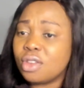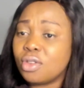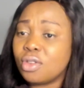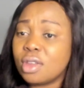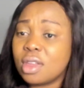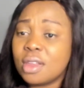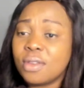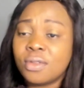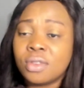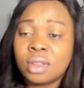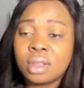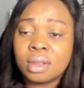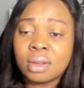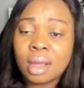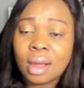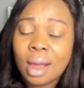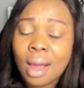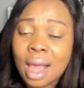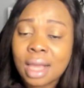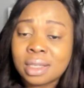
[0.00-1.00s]

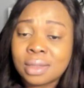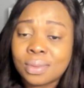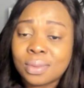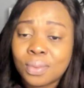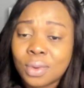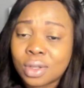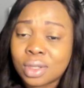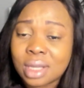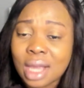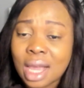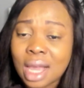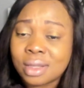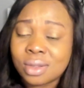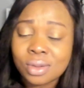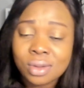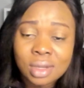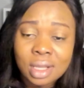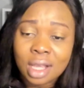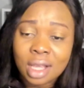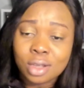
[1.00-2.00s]
even as
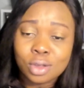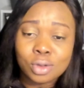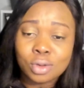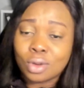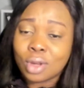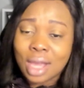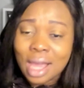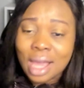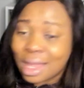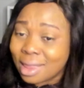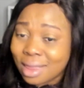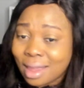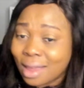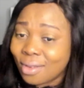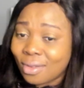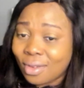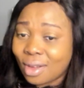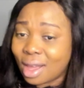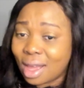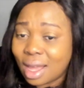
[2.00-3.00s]
soon as you can
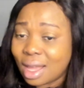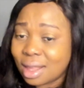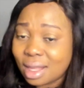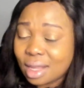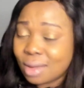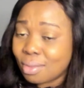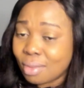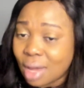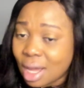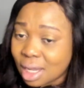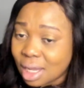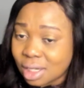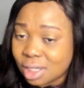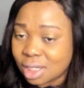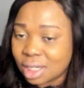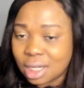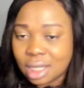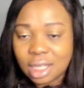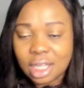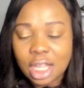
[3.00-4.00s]
never have
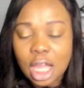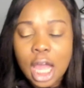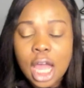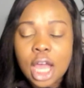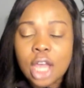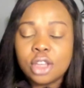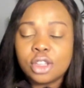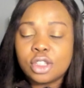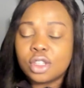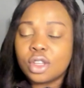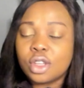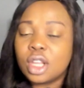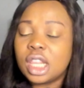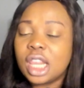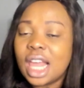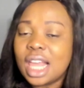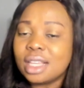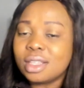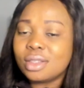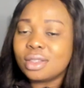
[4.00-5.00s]
imagined. So
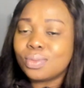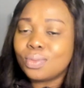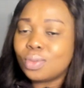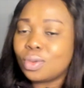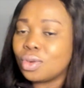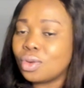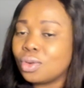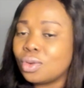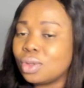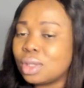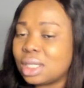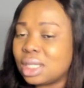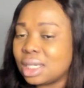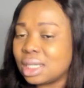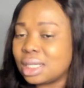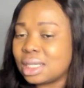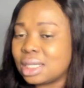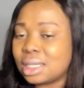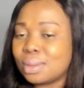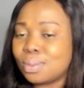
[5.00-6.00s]
let's build
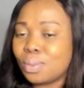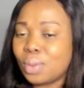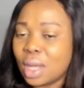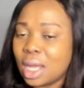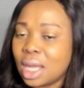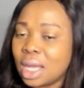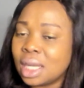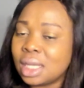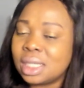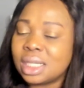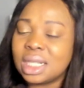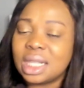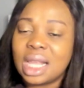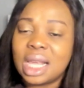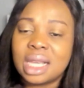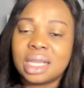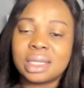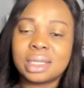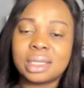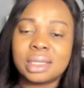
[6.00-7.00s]
this page.
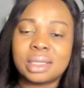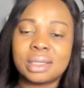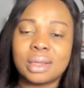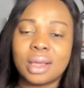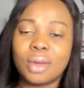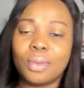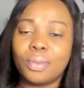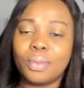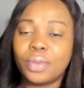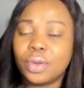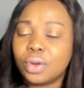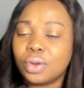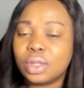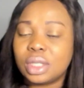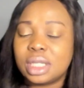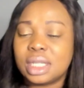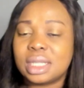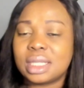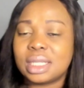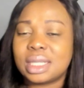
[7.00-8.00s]
Let's
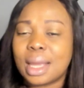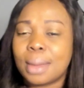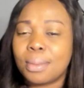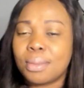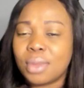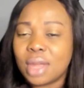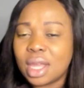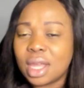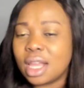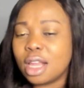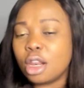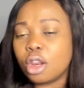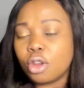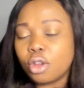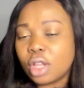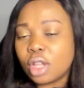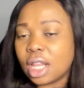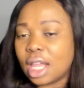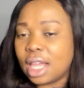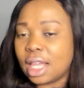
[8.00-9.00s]
build this and make it
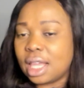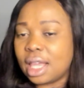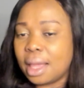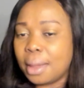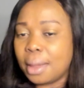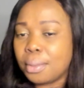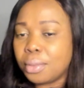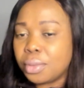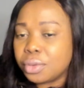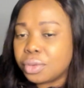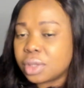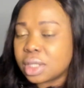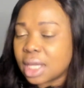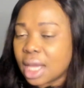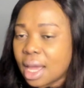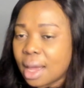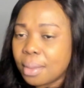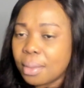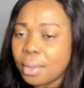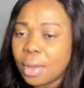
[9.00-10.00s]
look like a boot
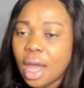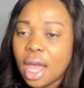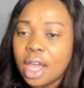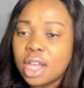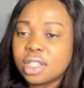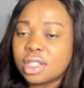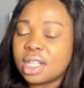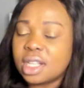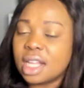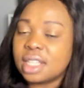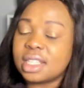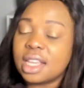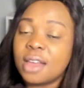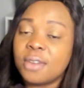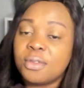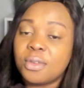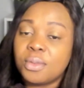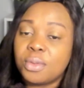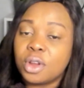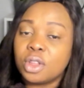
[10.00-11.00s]
camp so that
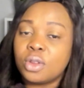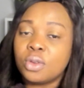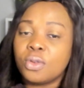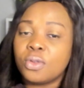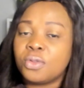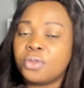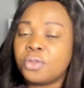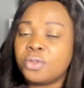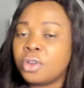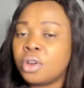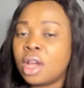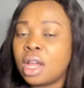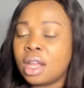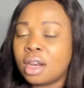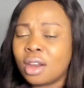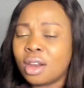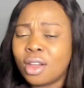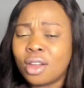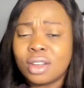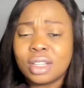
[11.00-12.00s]
everybody will follow
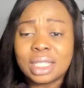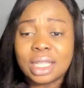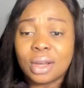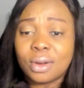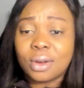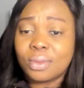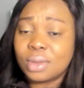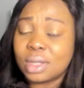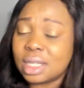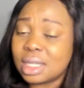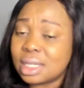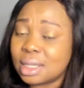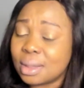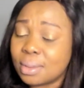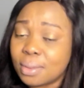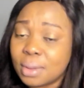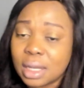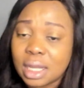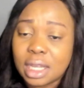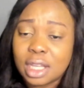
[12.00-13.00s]
along. There will be
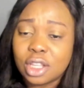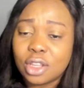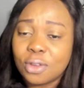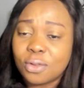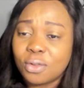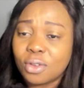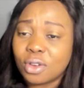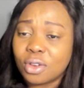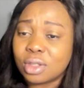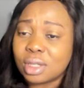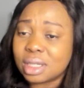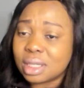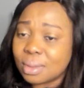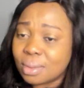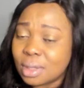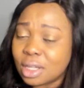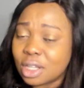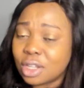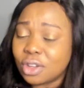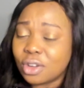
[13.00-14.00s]
discipline. If you're
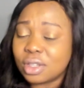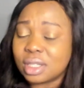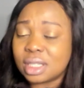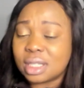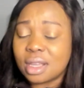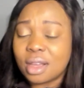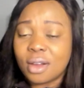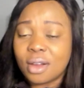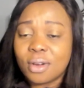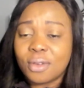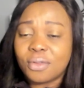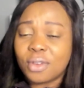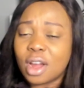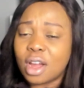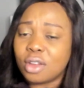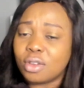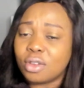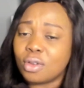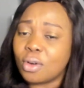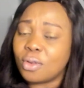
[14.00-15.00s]
disciplining yourself
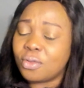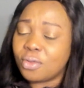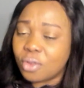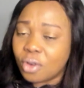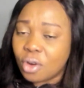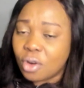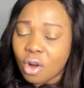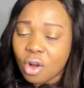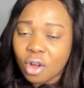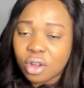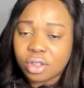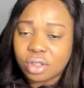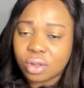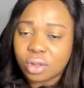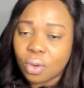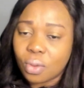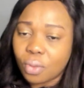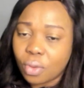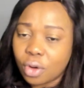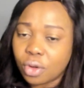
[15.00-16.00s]
and you're
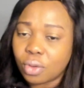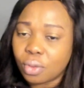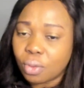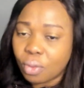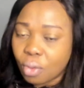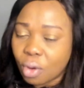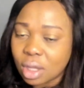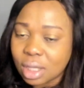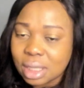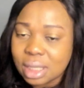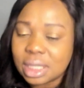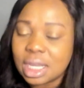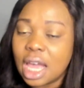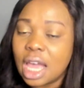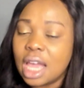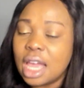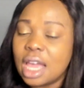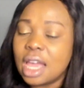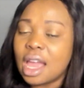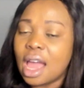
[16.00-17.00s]
focused on what you want,
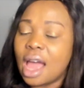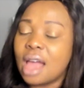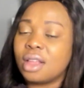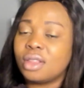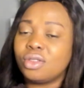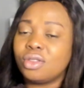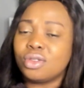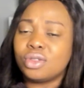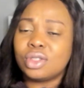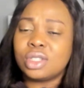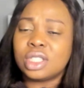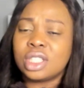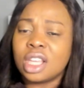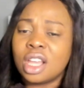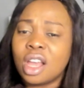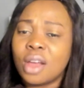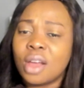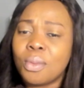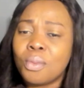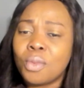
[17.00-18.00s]
and
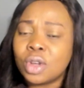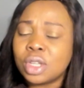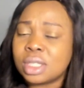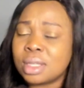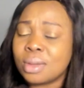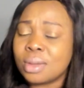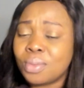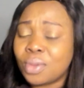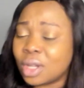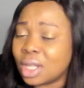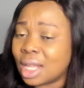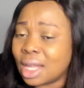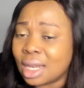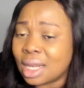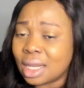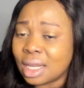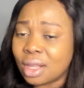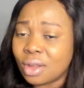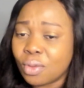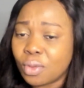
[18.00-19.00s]
most
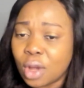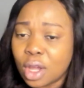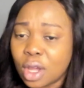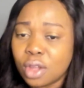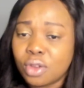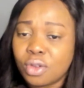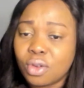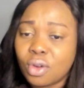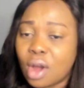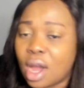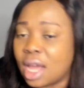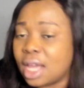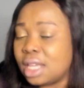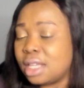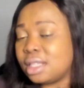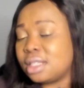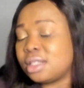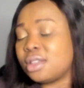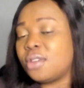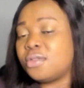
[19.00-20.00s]
importantly, when you are
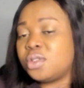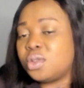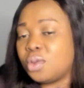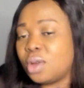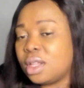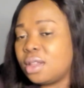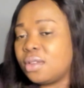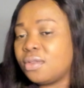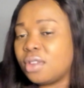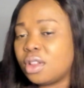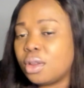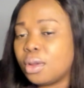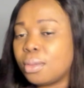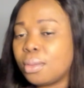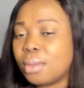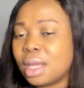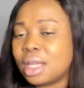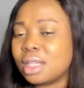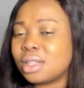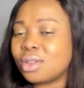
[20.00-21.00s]
in software
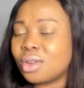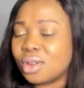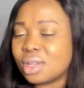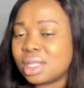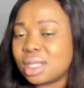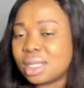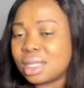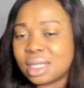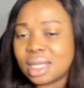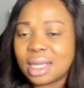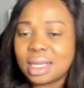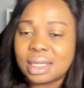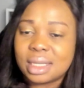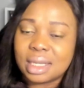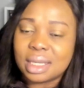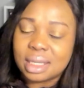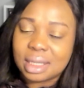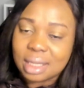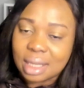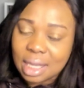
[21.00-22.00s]
development,
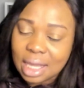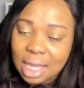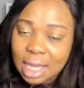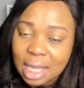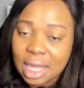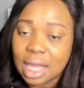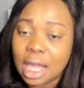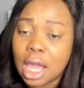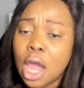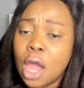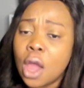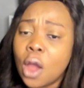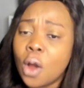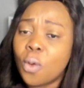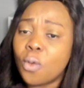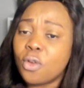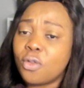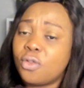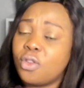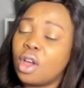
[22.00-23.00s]
consistency is the key.
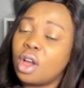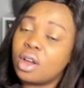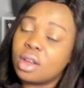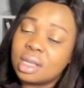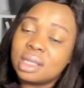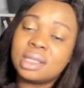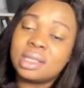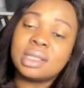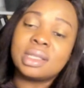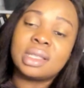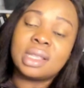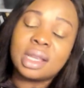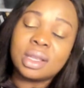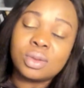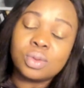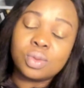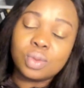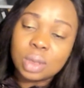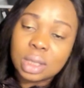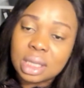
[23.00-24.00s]
If you're
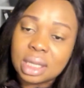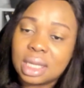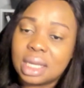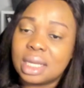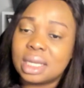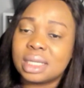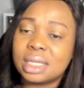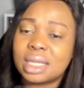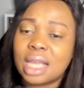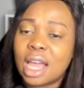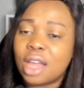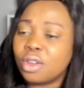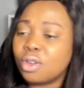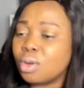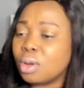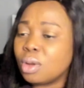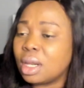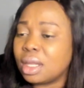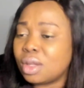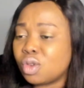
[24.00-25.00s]
consistent with this and
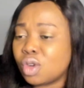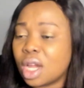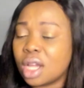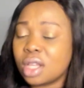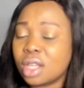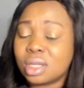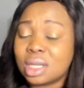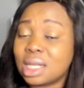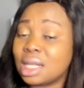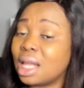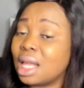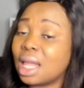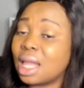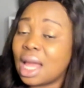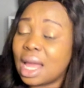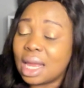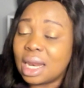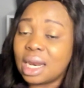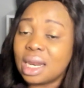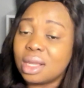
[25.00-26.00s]
you try to
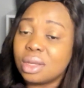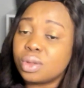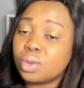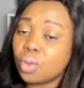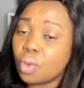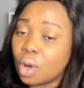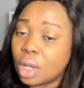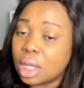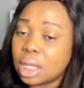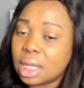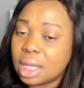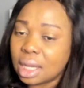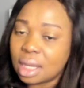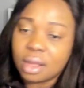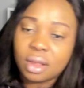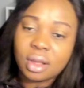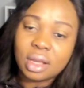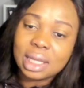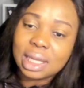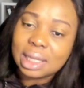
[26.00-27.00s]
learn at least one
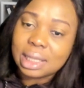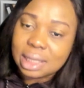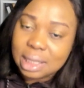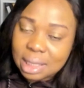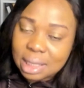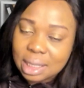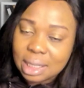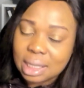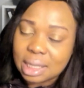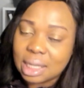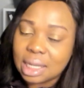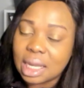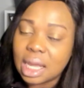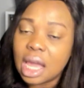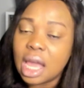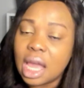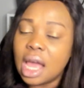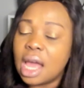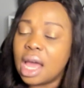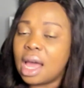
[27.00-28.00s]
thing on a
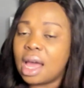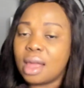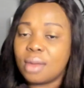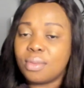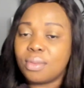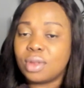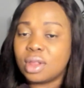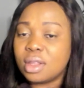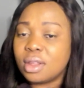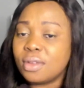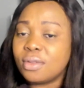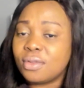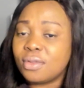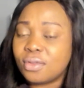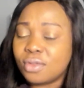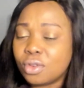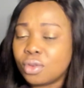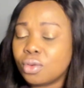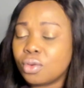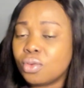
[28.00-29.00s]
daily, I
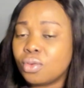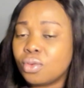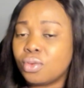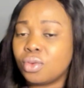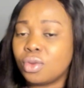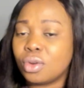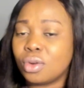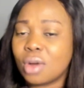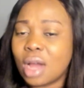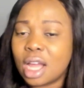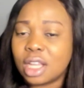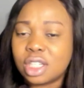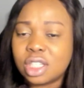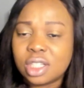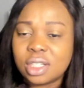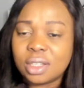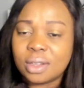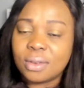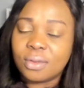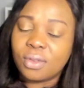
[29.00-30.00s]
believe you will
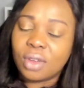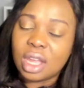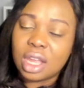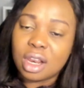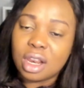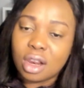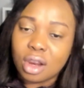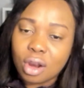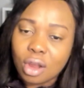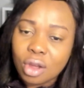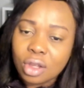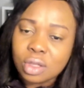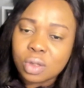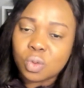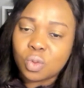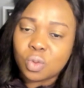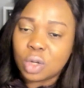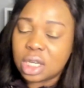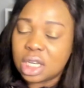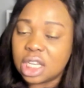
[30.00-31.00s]
achieve a
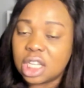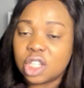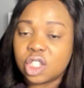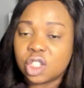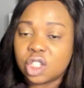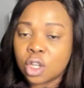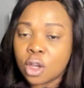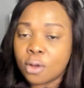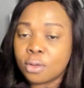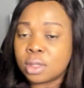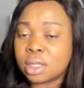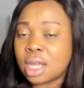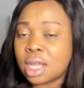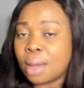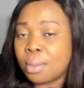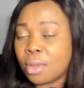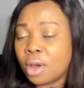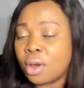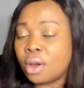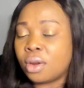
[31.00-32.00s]
lot within a short
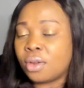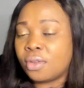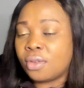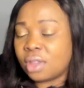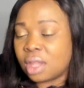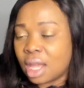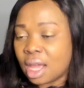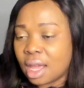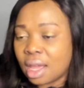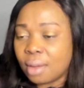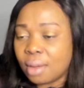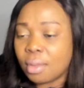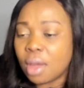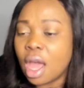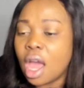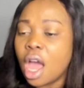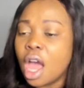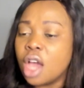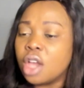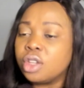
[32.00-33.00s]
amount of time.
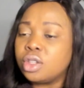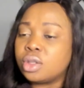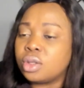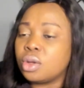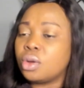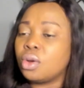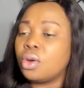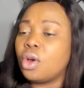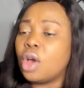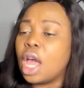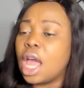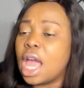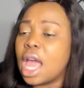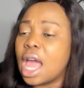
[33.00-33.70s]
So